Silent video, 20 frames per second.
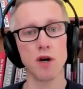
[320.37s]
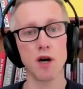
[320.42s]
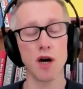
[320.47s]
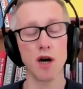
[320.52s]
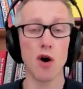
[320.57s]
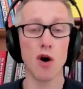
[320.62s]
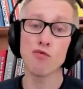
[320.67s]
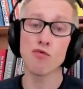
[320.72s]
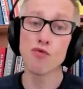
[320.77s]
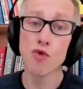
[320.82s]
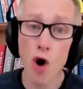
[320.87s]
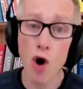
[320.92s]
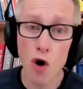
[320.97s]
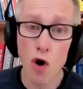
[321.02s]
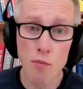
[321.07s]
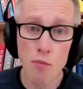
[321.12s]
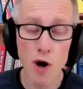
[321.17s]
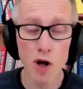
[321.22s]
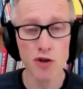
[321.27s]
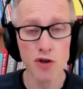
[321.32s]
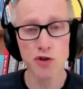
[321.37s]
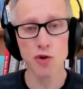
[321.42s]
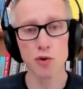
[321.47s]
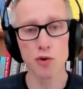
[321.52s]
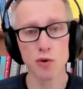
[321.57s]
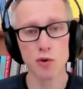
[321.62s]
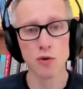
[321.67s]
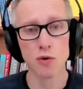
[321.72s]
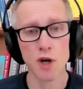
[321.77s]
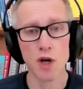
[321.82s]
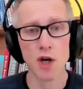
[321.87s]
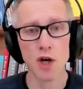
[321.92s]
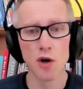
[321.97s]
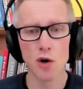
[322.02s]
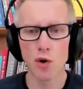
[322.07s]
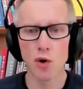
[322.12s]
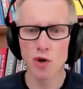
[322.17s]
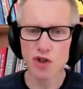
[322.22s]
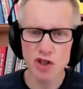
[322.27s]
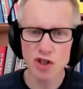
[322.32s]
a role model
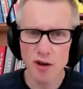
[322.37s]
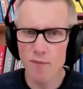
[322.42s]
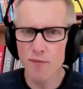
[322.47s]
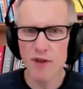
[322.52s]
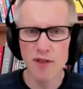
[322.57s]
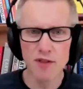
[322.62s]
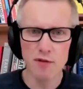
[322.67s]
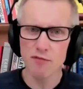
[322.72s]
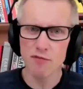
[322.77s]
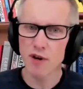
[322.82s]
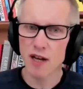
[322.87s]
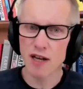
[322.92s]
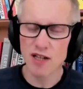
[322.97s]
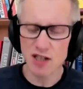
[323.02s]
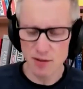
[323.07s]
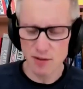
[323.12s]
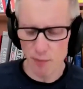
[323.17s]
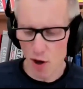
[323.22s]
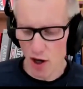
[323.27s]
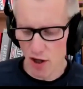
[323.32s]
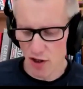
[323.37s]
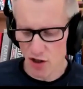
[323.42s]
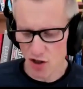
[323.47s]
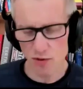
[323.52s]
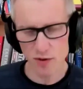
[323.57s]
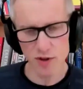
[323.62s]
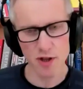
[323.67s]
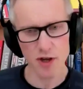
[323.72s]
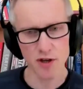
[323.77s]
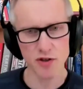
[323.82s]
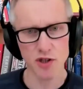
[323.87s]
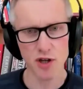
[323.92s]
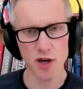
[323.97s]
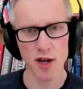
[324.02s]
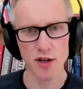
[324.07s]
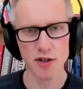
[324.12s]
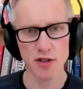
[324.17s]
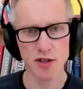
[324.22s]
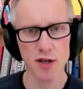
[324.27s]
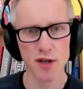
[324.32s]
or something that really inspired you in those
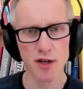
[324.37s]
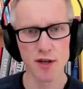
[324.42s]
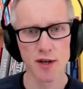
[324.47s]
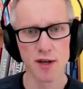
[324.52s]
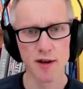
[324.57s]
years?